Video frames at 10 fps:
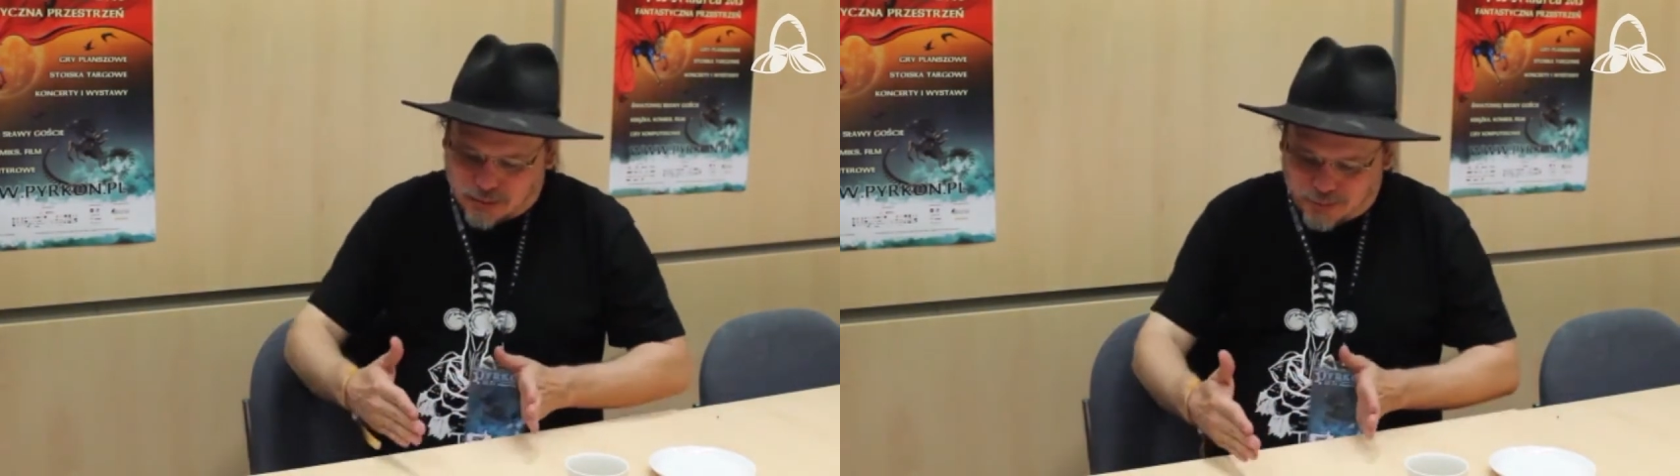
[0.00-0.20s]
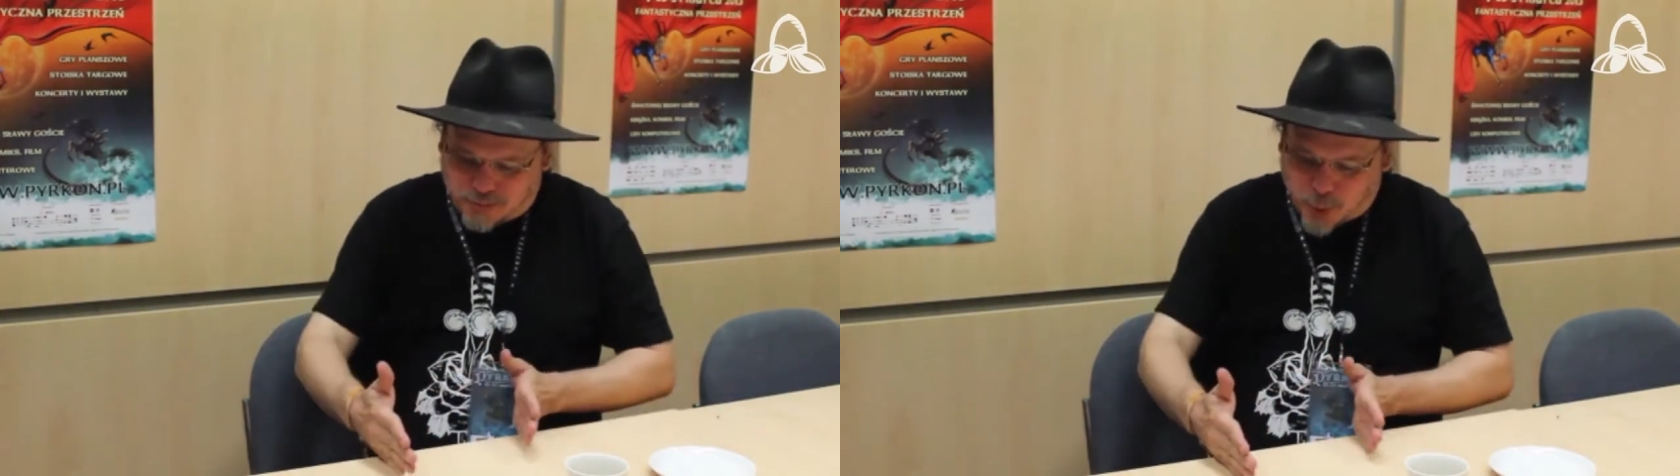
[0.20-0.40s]

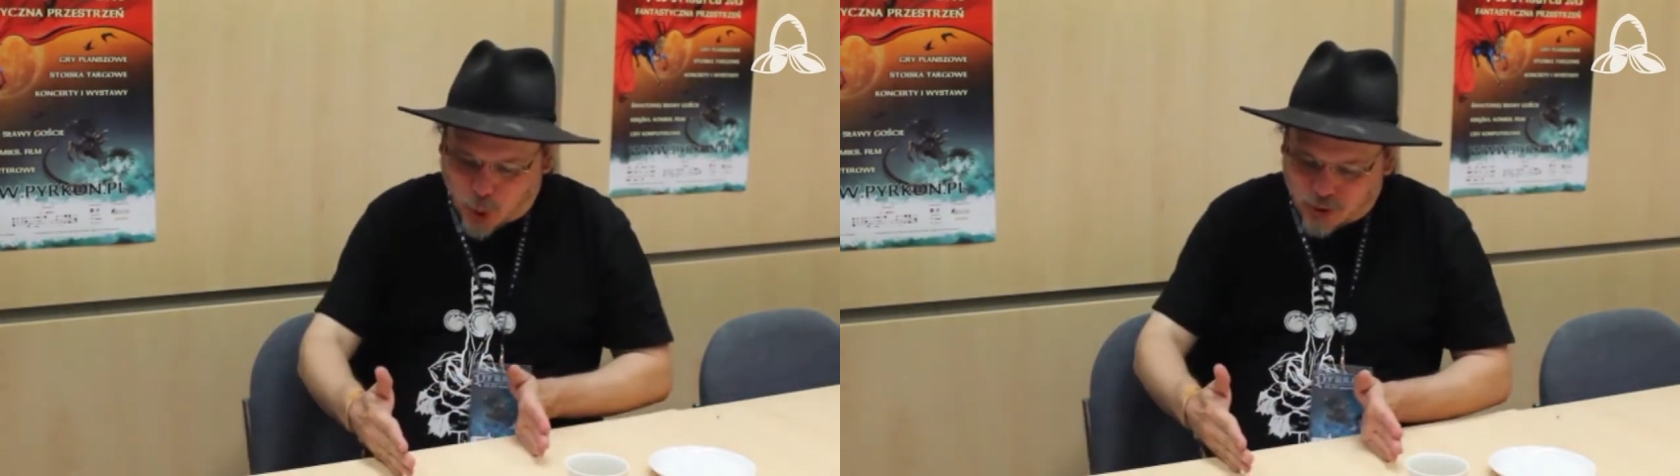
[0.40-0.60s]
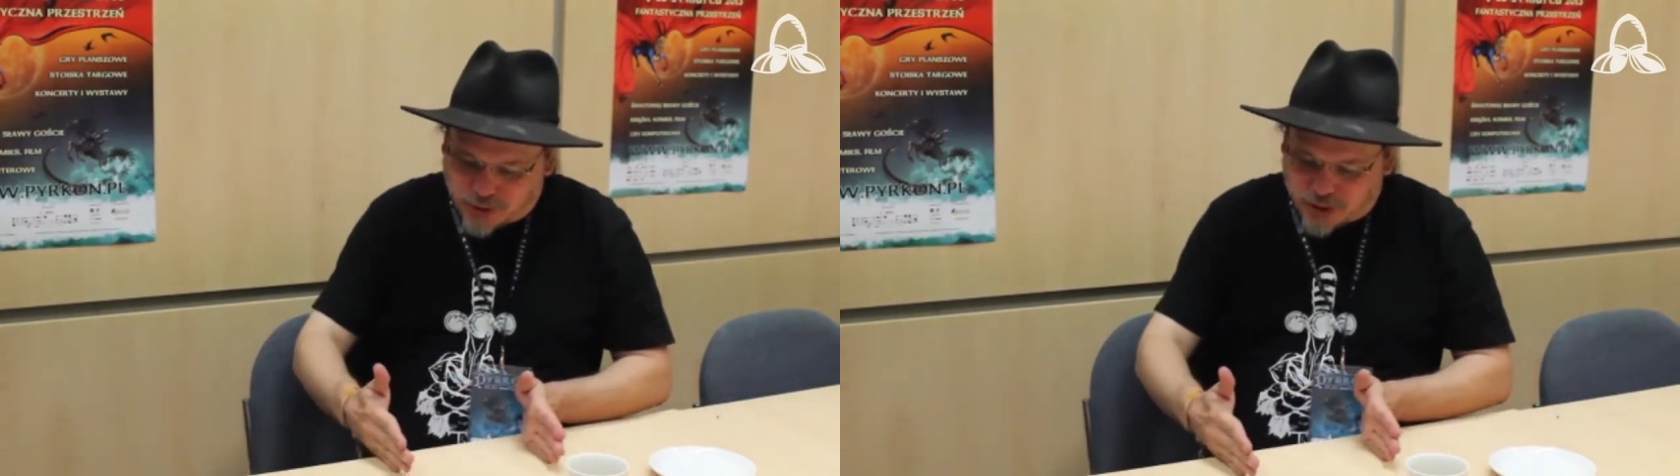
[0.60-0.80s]

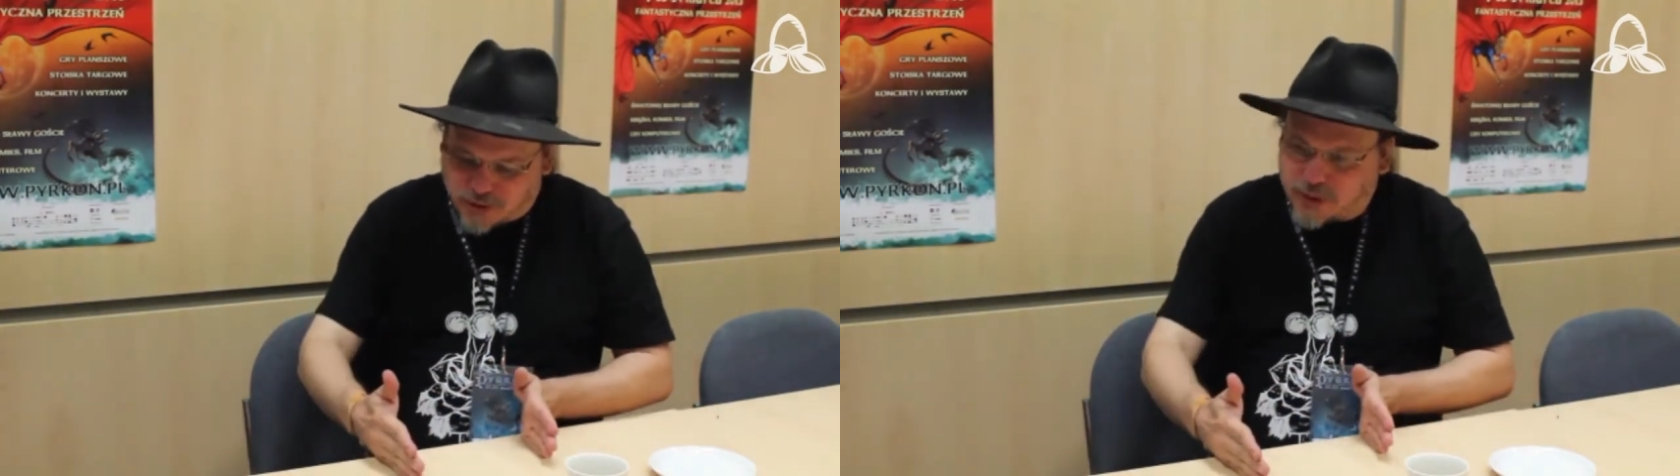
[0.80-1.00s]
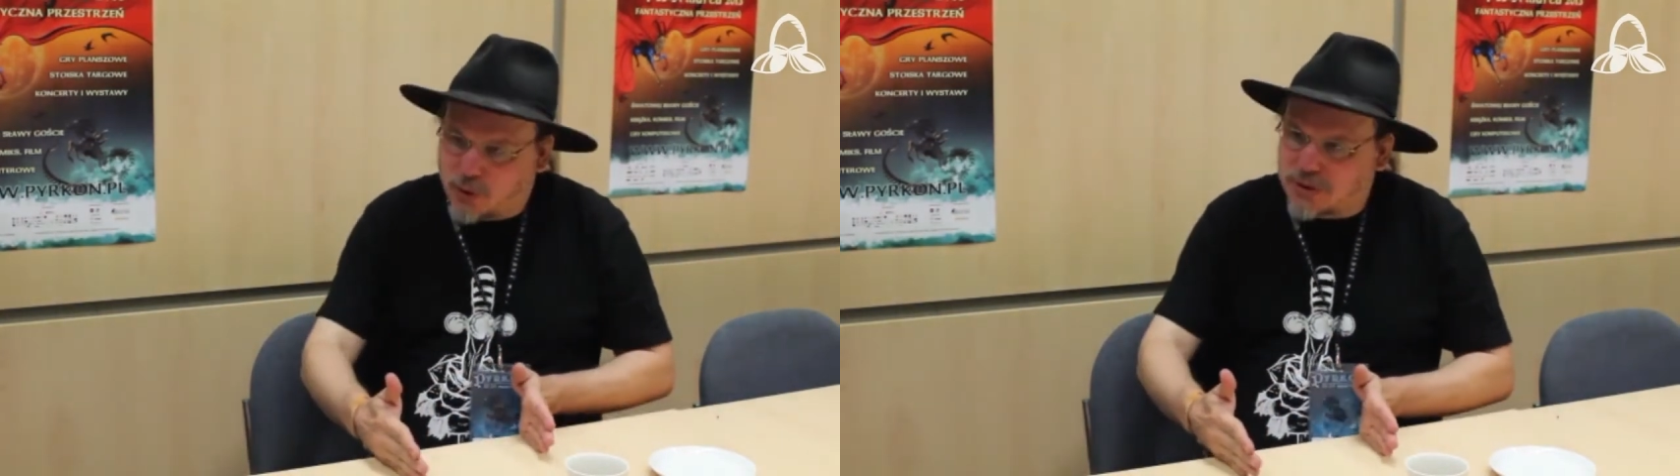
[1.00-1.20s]
both
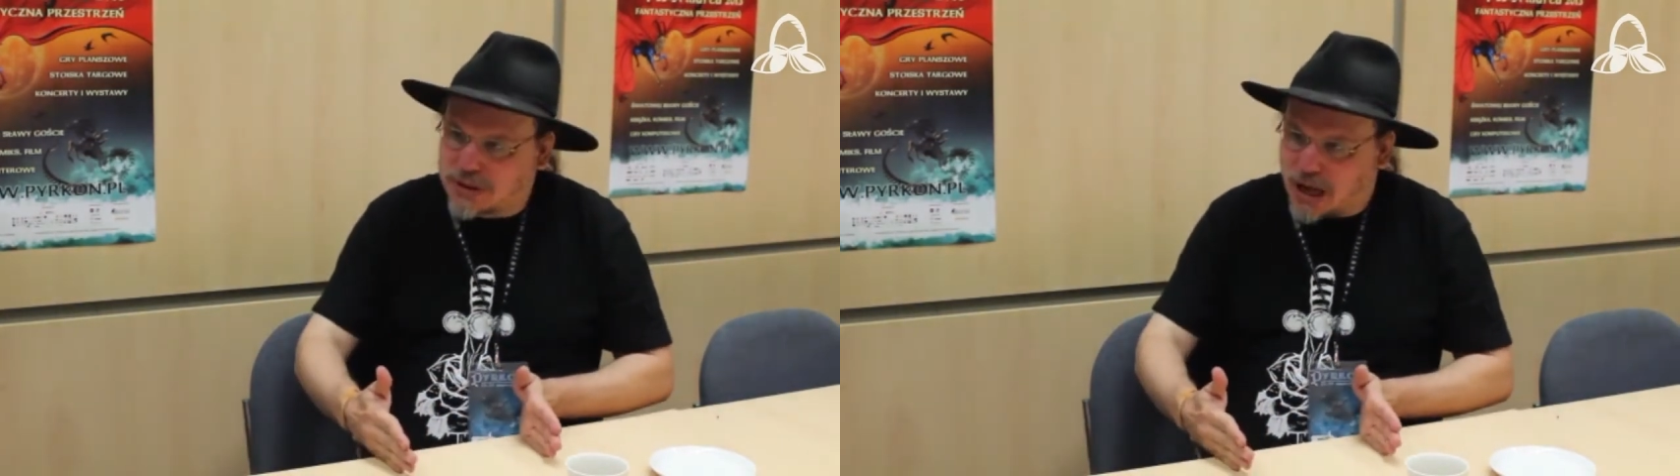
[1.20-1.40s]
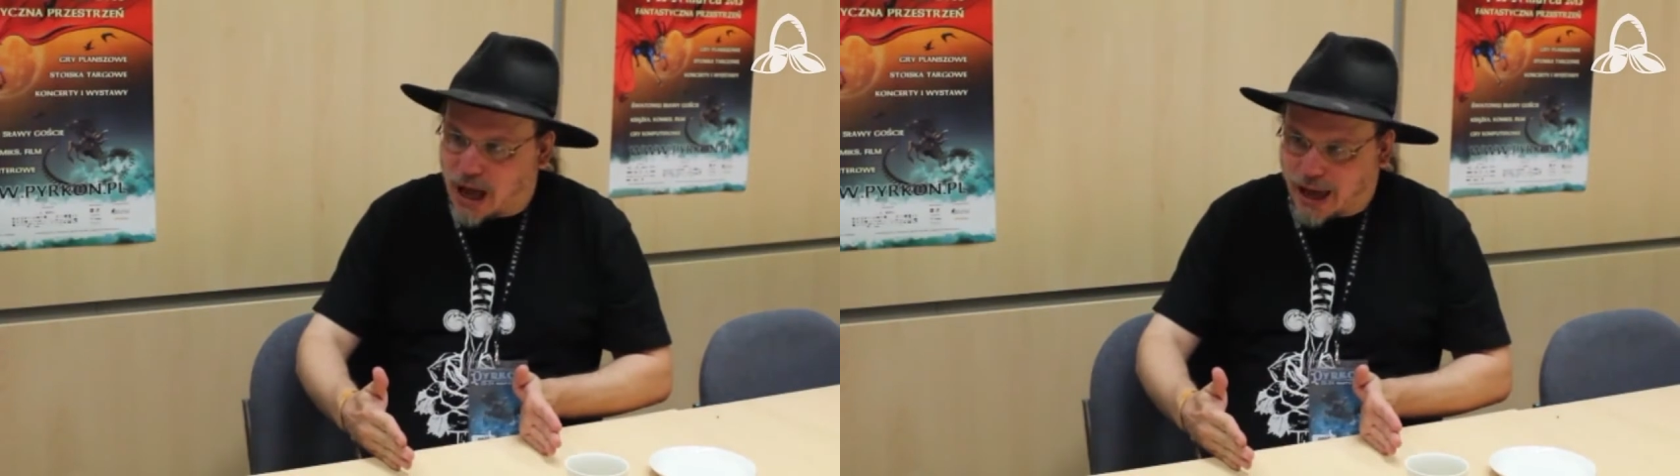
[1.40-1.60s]
of those
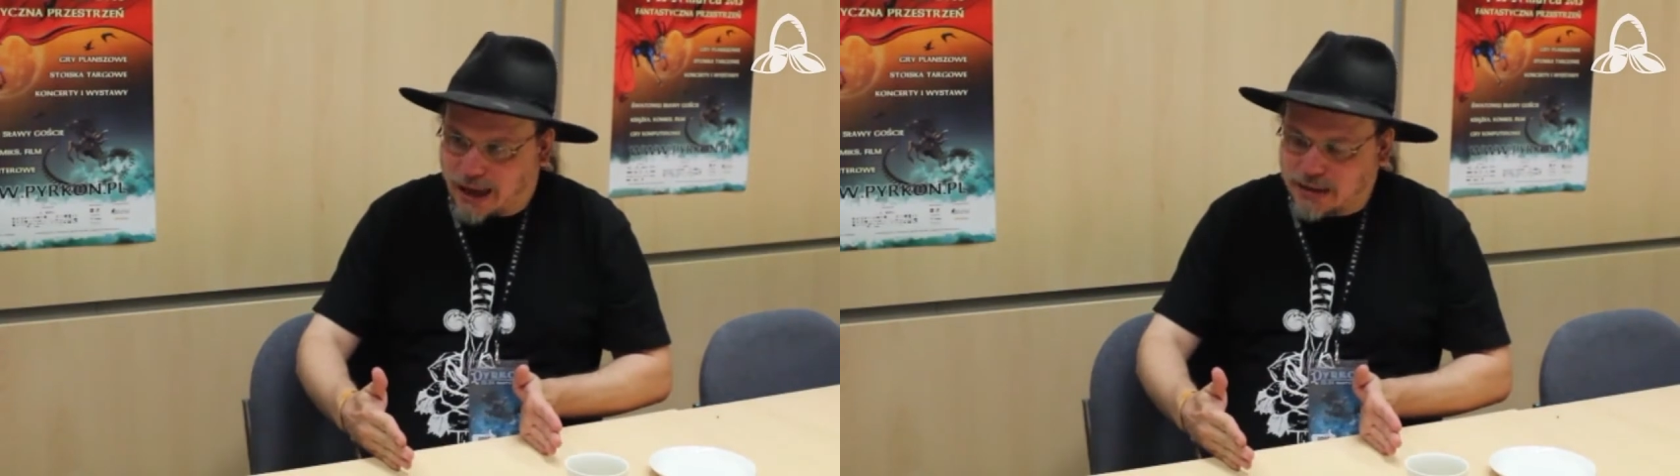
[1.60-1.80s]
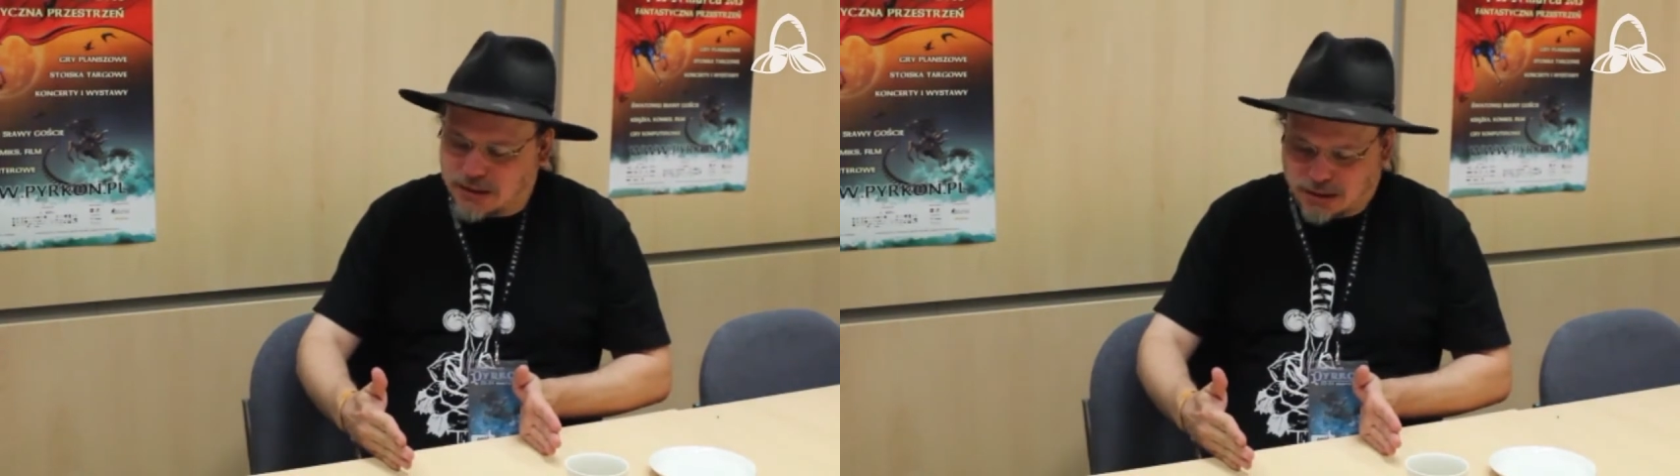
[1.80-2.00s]

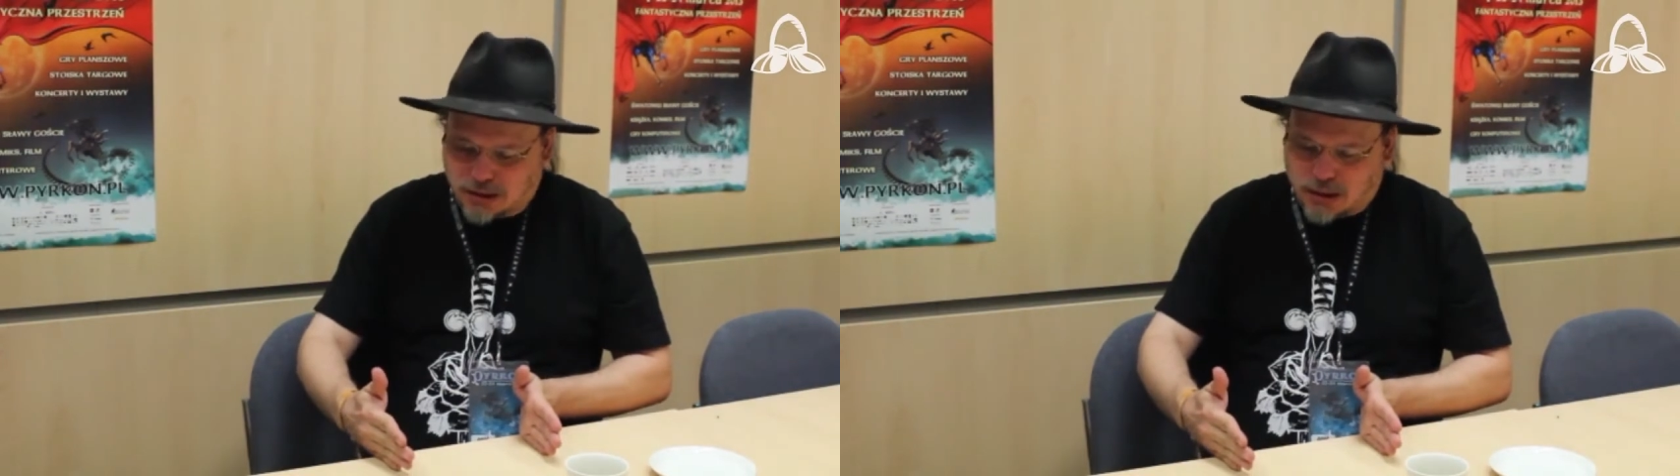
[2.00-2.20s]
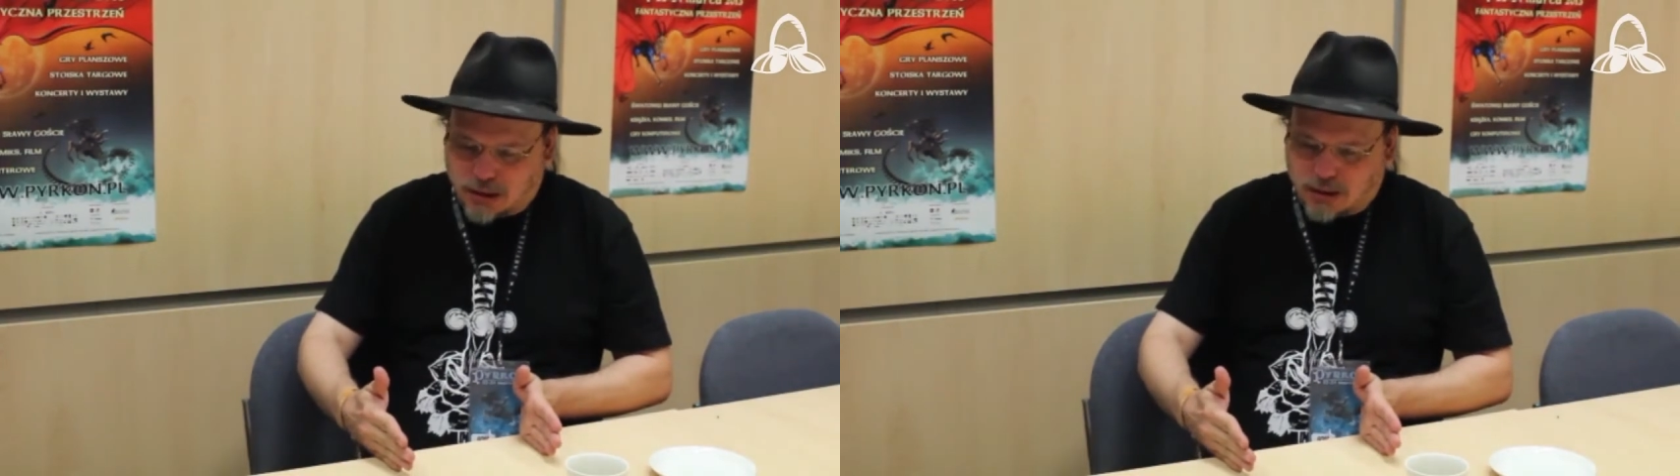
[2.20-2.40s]
sides